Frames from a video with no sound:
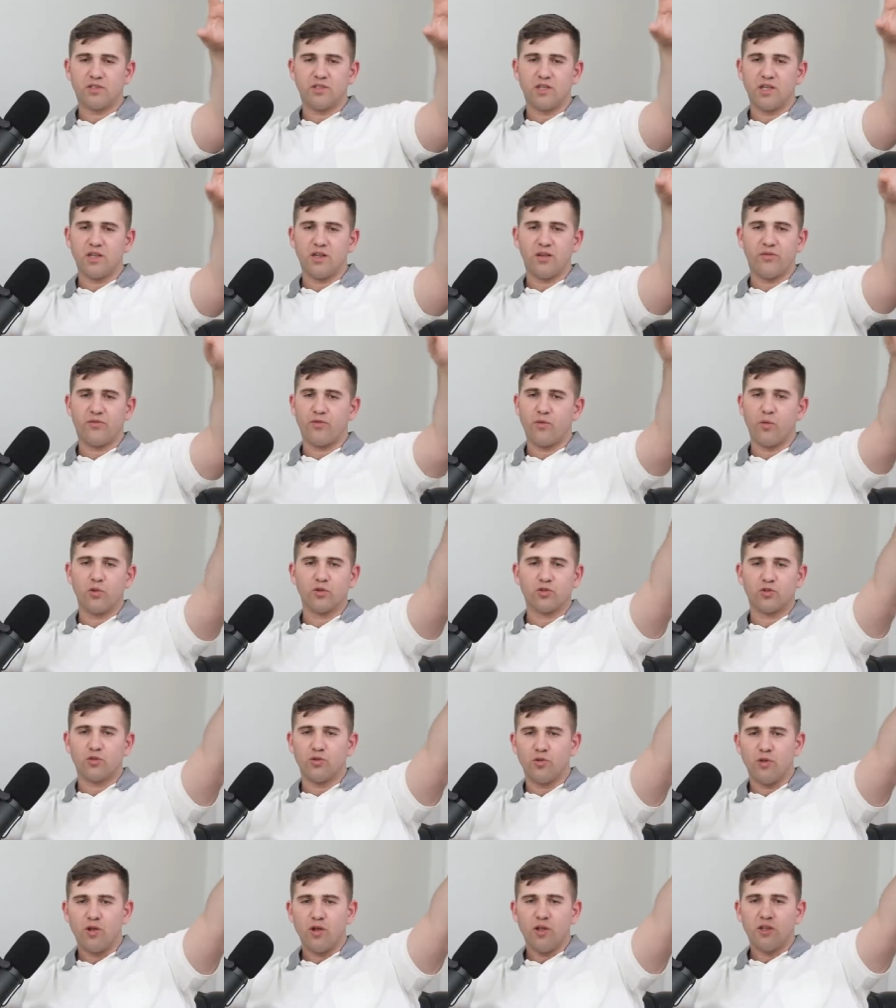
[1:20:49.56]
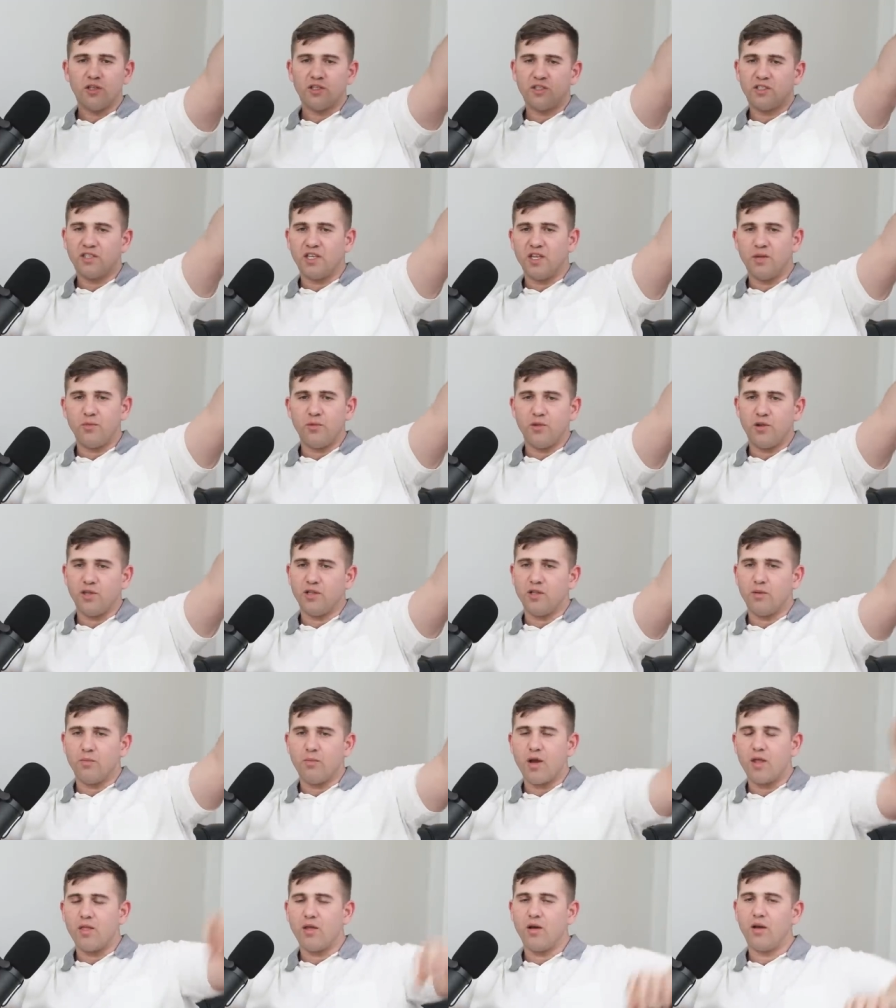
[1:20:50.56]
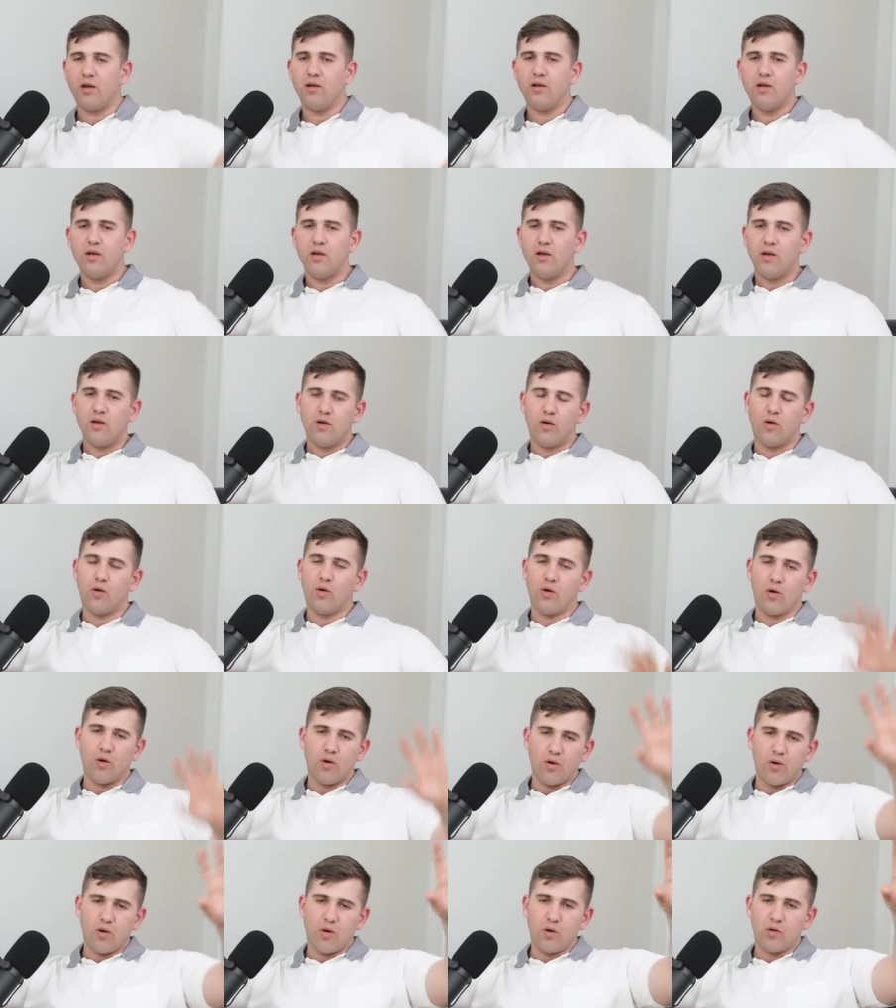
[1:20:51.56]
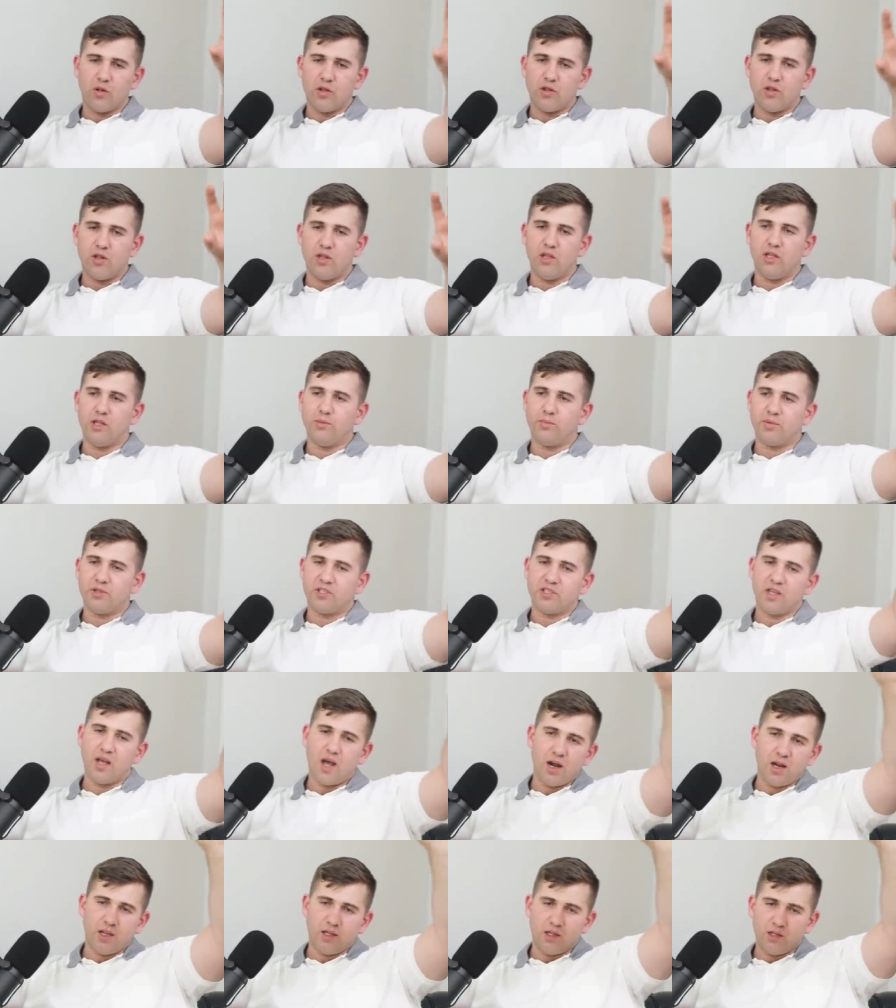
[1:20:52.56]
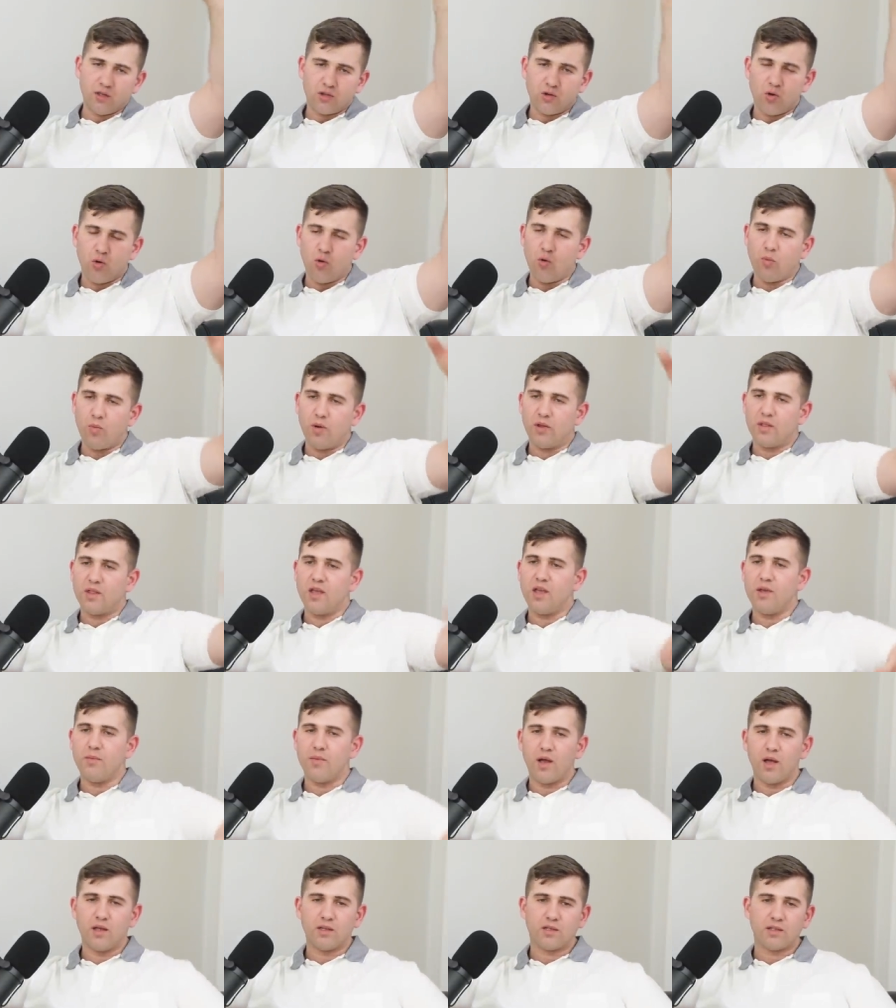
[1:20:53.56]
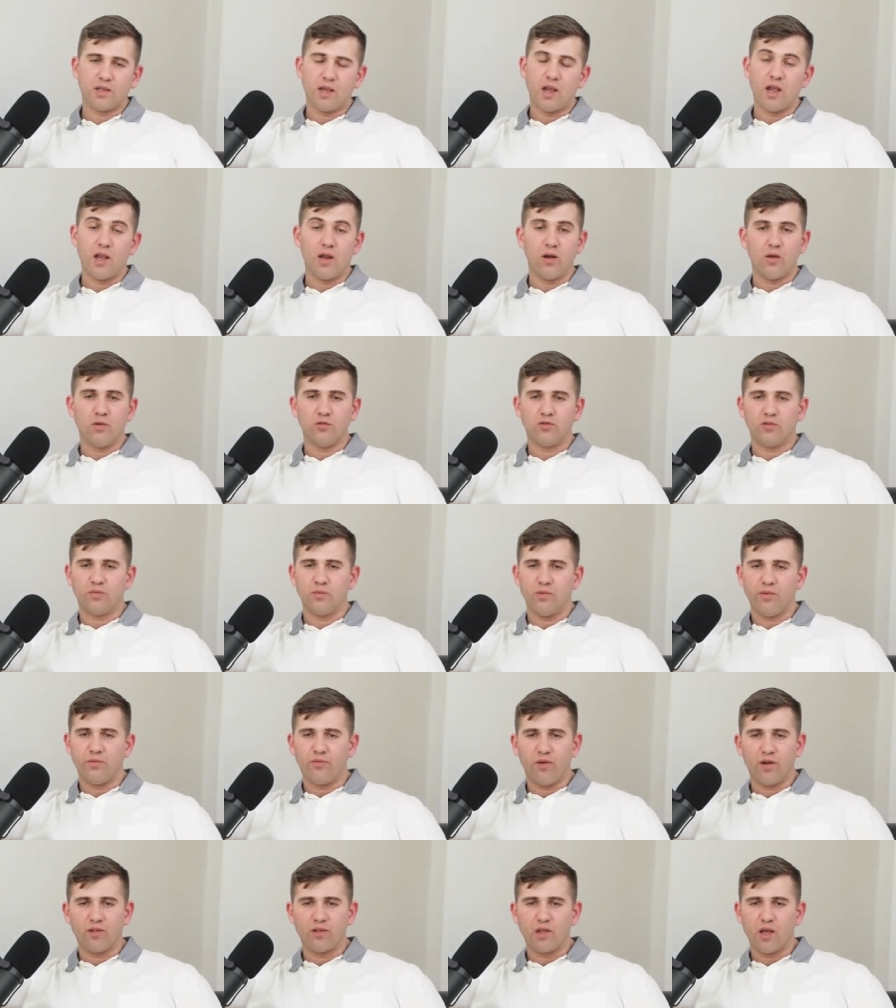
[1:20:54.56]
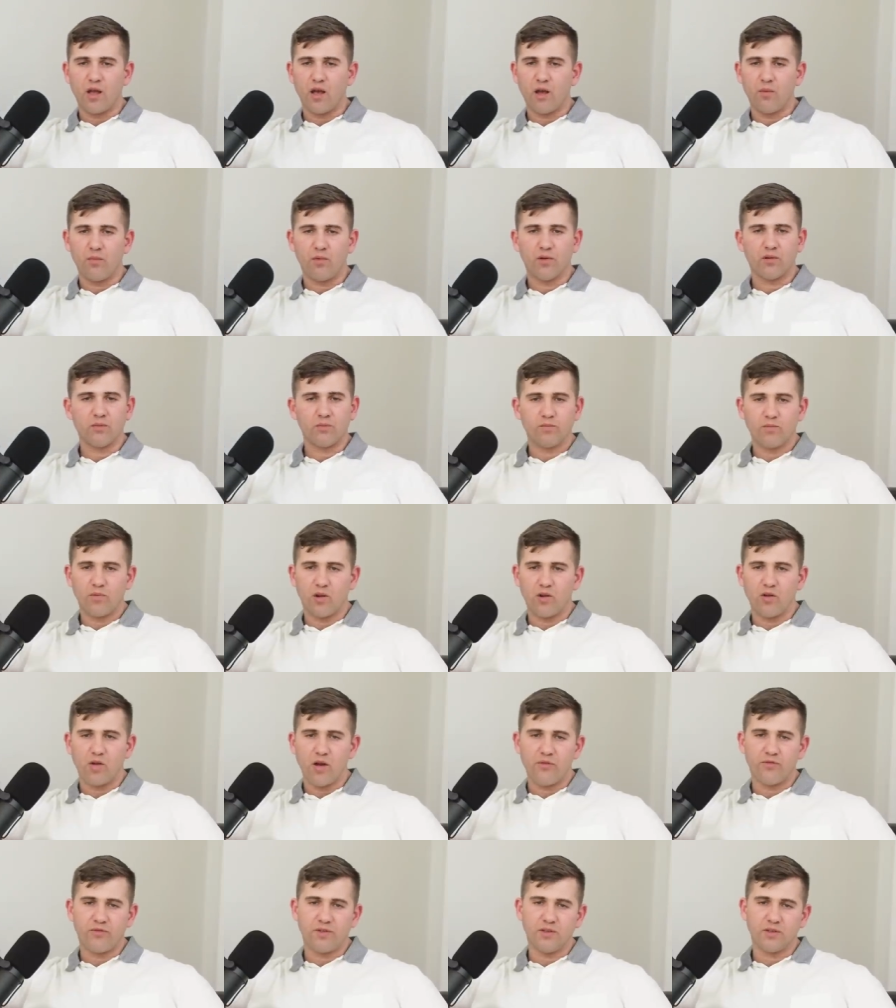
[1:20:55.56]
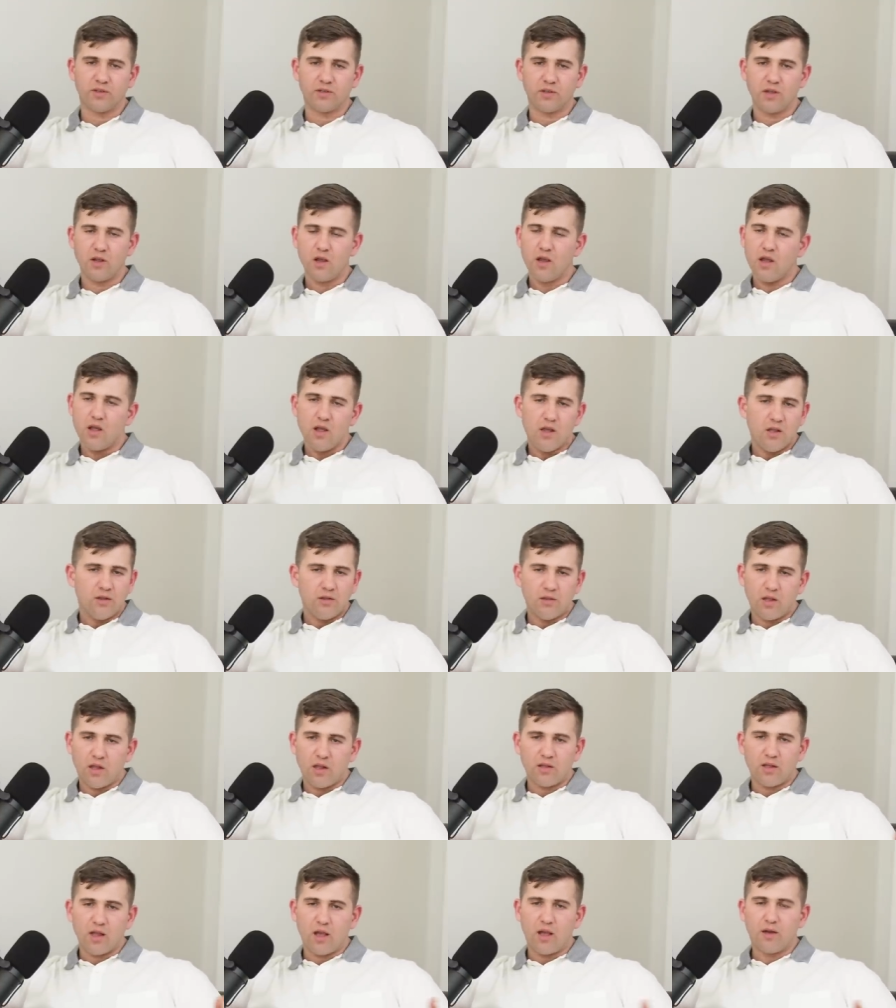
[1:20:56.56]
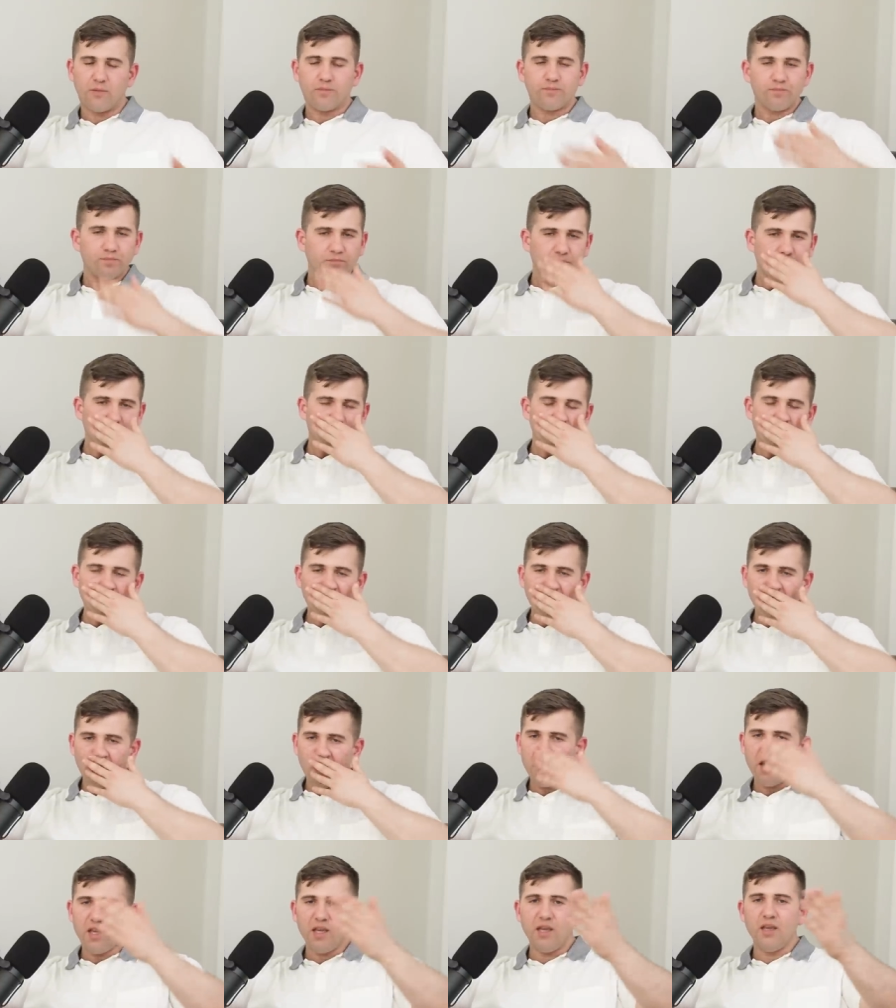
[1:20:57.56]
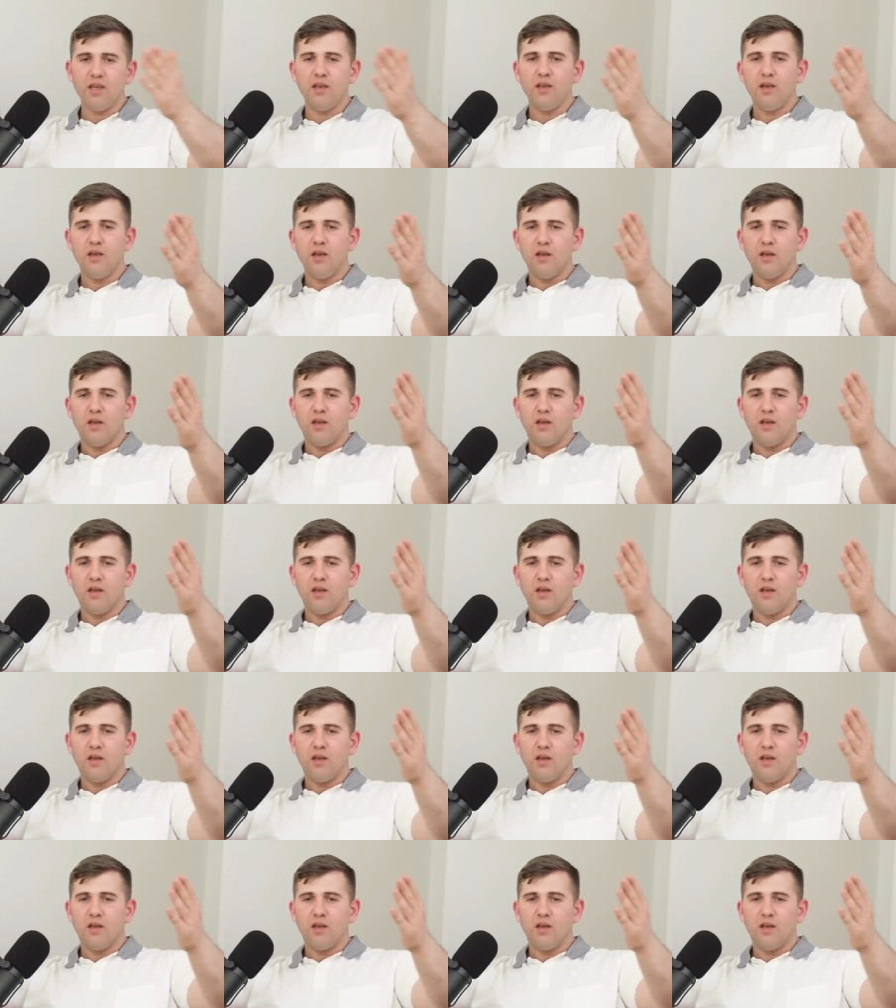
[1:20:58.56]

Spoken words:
see, if he were to see me in the manor or in the battalion, he'd call my name out and say hello to me and find out how my life is. None of that. He